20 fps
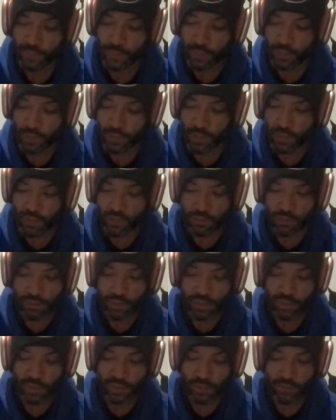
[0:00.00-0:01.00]
But I wasn't
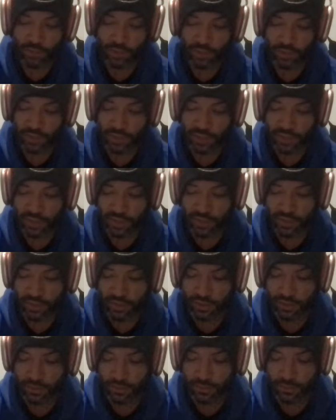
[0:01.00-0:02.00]
paying much
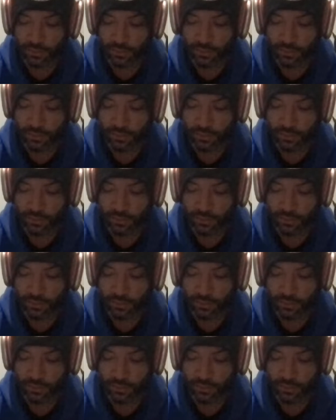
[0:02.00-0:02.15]
attention.